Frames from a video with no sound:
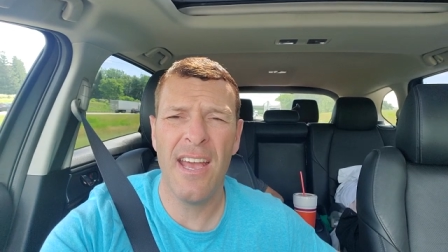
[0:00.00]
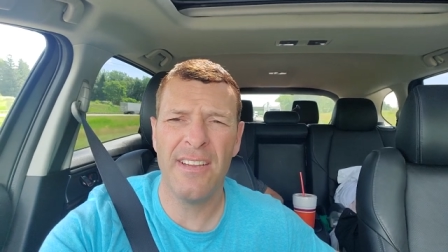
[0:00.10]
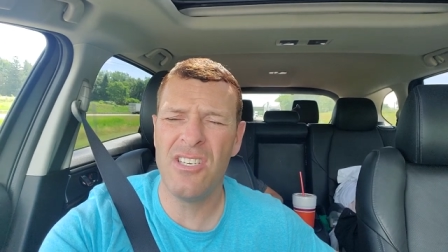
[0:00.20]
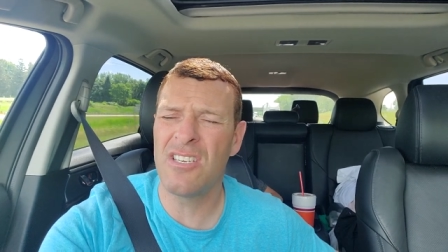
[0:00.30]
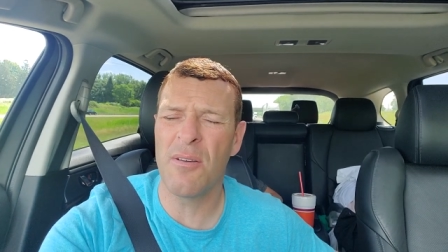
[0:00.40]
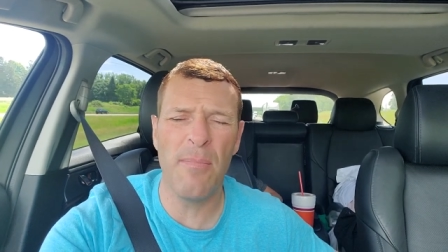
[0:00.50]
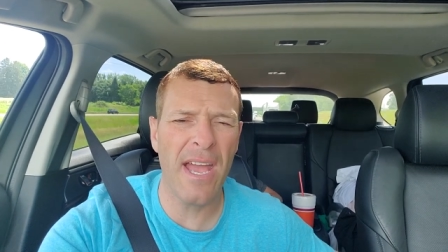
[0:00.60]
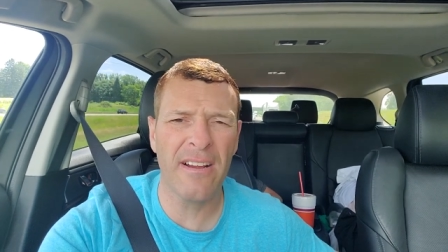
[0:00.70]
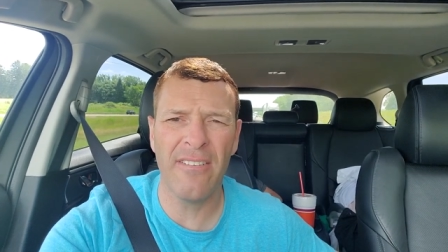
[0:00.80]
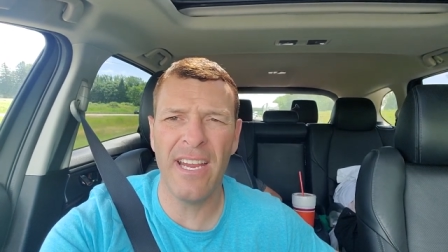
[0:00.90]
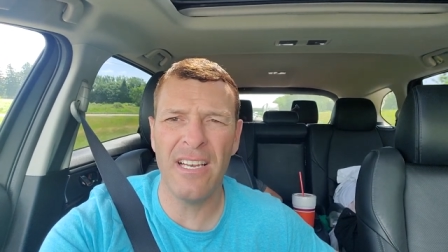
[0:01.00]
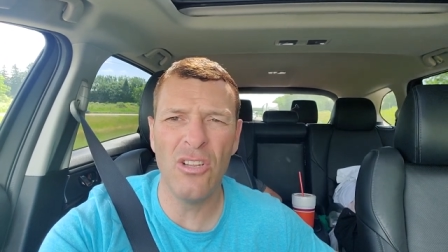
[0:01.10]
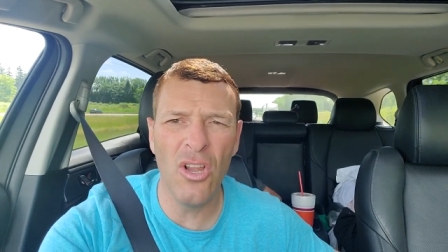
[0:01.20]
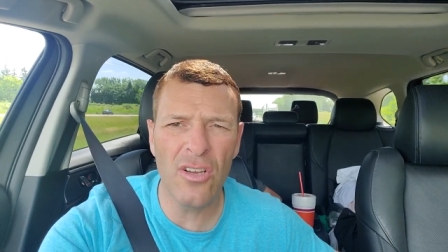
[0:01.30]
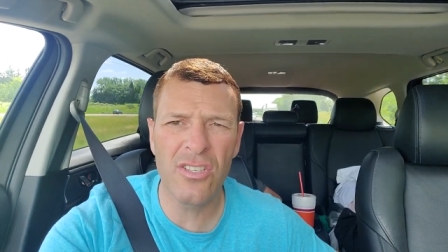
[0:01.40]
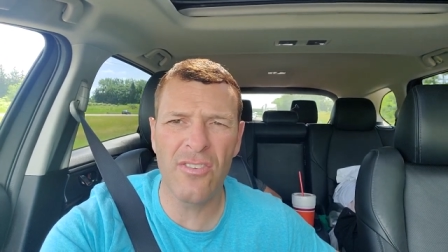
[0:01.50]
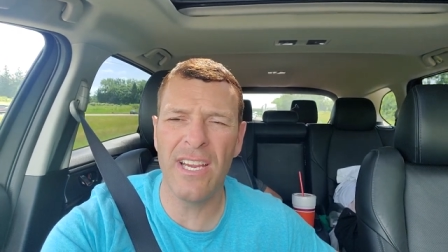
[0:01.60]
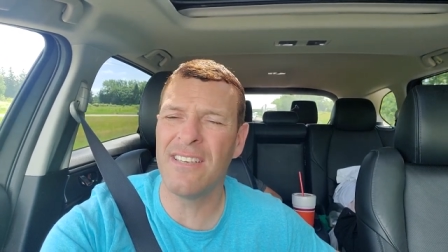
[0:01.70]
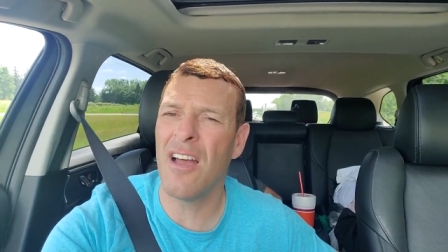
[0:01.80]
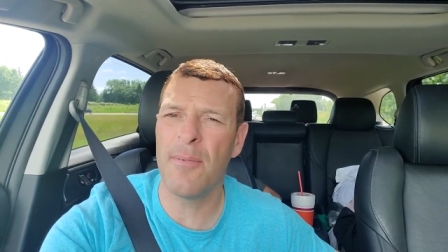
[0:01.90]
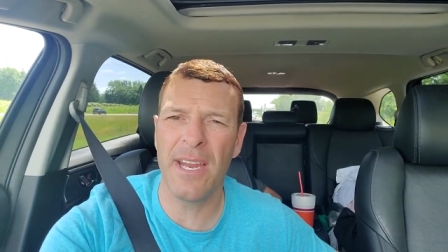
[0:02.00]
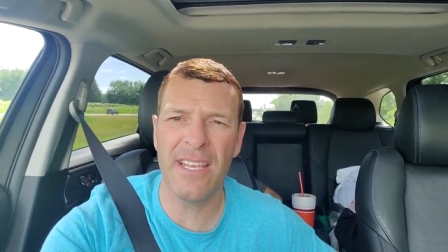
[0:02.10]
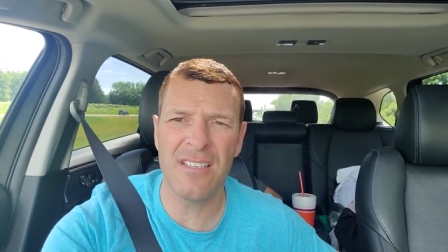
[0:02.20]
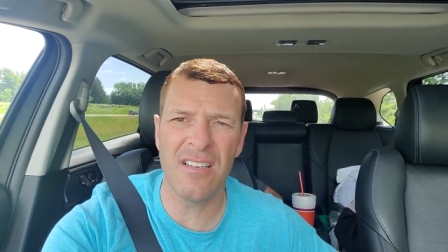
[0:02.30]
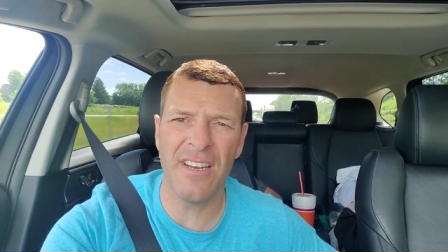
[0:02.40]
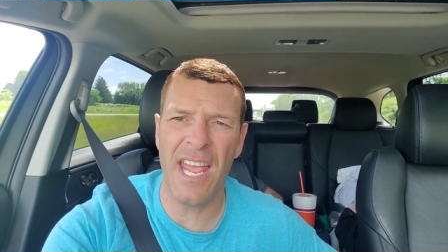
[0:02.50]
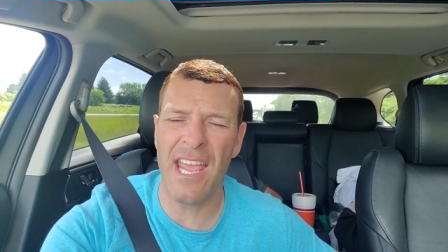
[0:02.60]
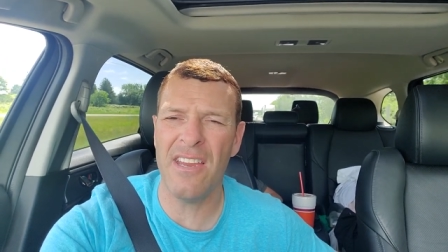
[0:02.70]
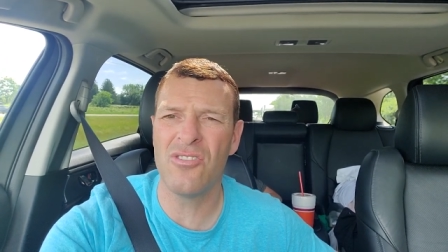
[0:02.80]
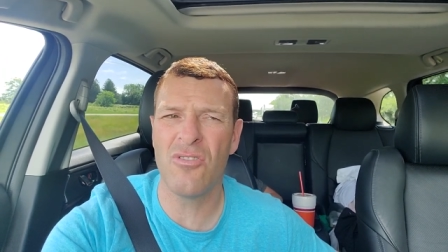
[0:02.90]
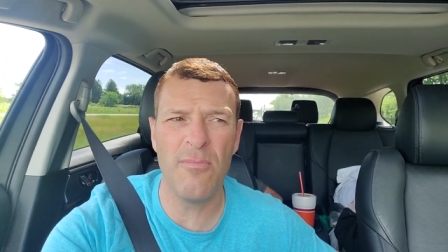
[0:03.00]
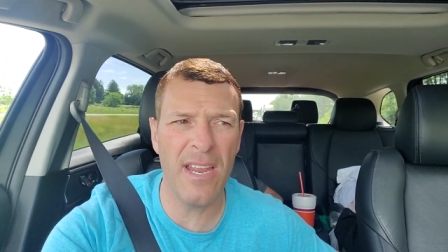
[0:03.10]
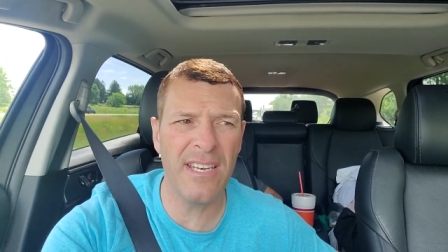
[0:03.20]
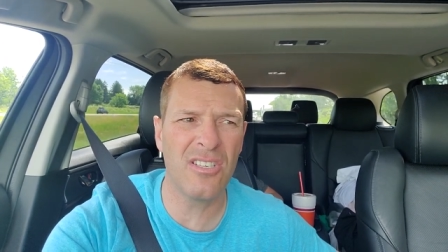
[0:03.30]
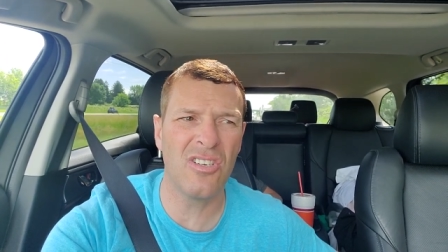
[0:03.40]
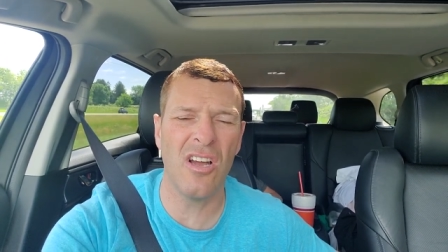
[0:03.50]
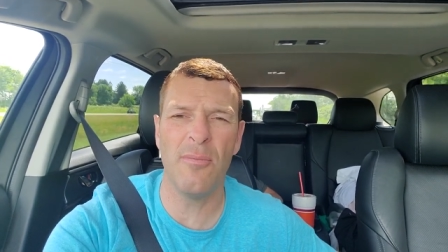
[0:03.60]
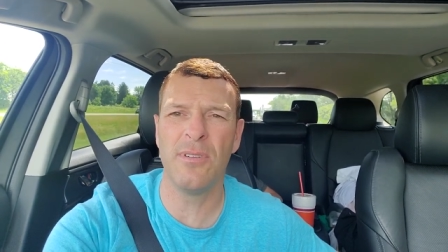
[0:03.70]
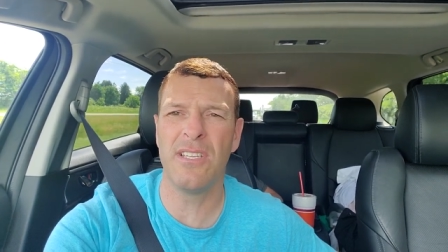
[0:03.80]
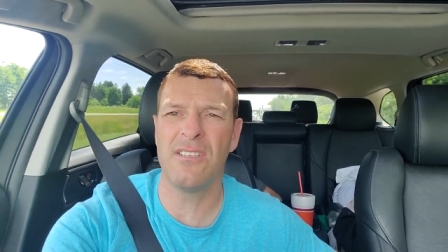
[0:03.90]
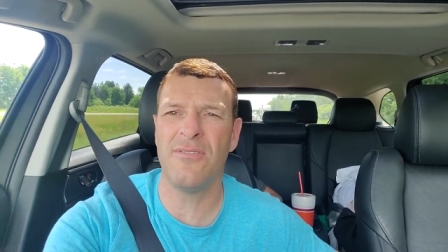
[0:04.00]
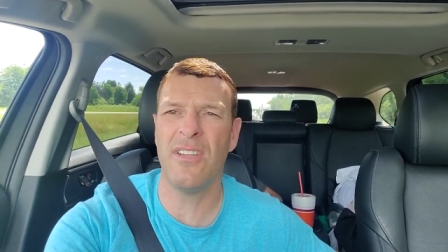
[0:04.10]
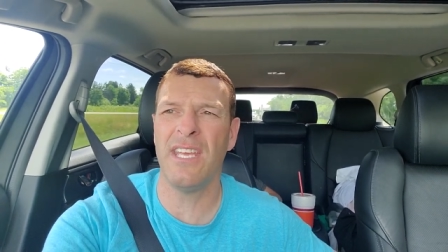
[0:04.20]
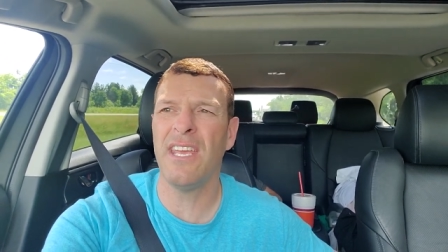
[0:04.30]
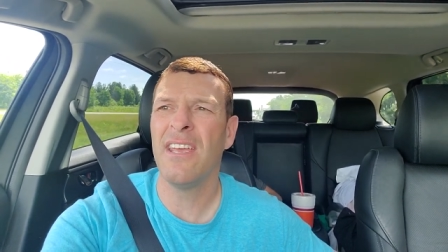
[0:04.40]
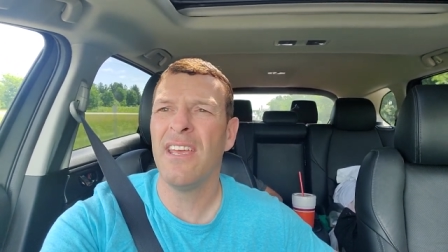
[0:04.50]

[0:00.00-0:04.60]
Uh, she's come back great, looks great. Dominic has done a tremendous job with this filly,